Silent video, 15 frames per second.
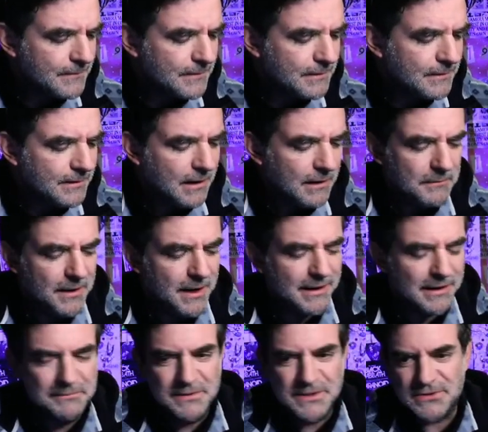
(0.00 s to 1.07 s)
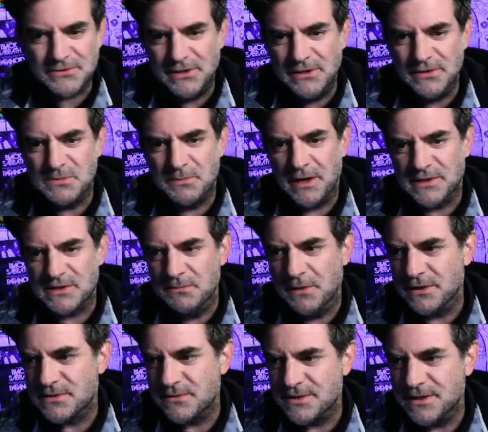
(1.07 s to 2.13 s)
I got a mystery used box and
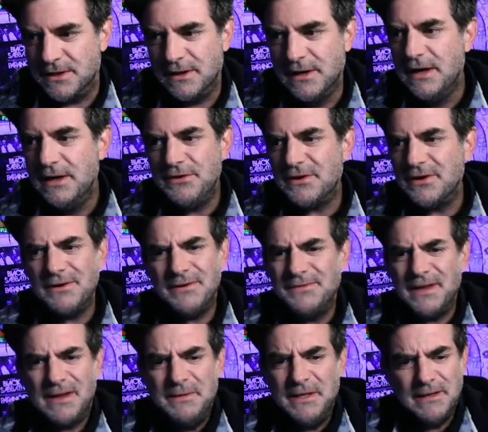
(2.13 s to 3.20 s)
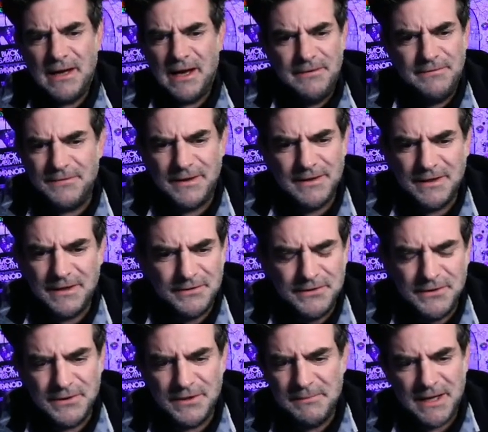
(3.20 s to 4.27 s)
monsters in there.
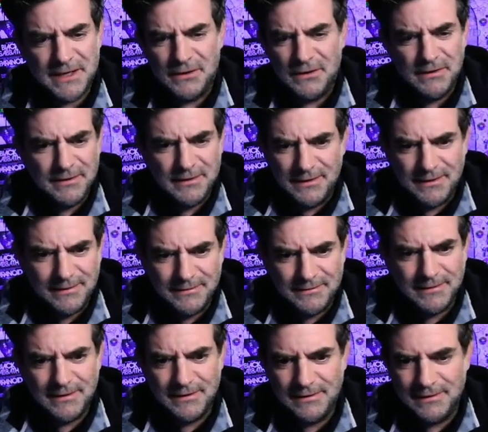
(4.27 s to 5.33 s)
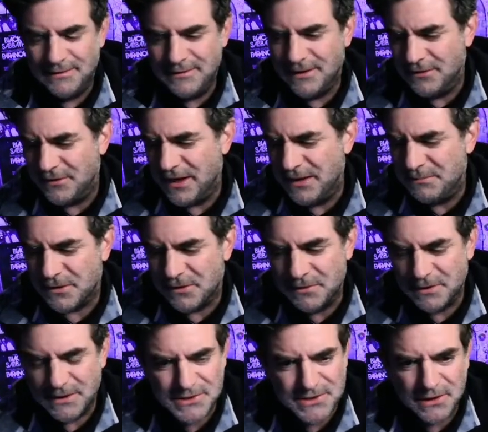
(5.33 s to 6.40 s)
You can make all the
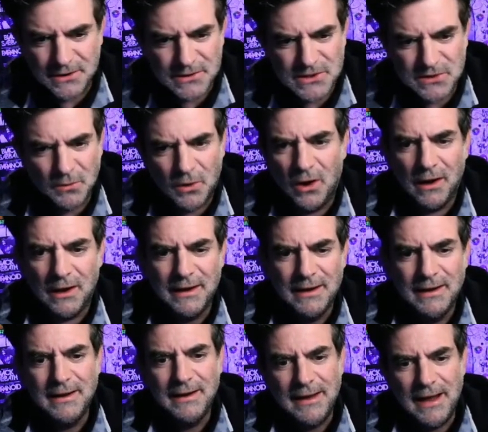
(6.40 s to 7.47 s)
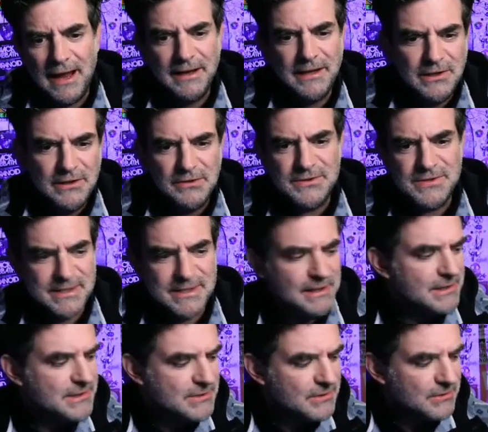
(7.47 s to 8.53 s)
hyperbole jokes you want. Any used
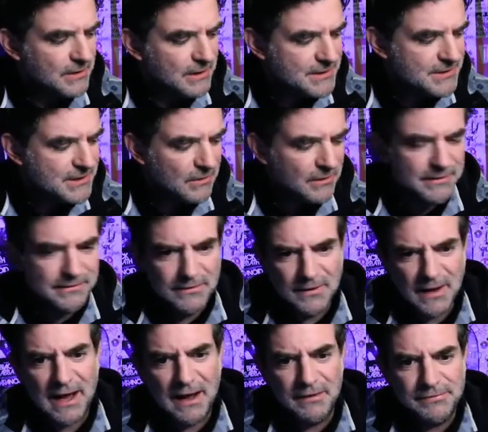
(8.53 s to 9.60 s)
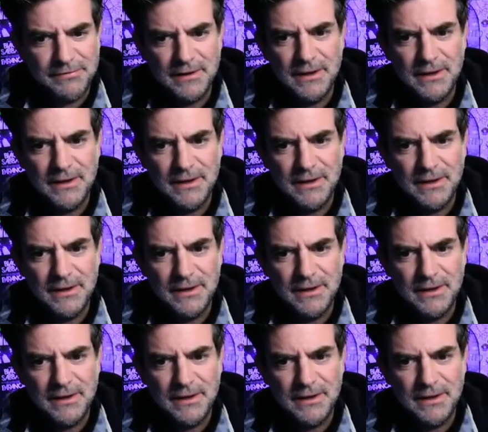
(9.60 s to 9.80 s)
CD store is going to have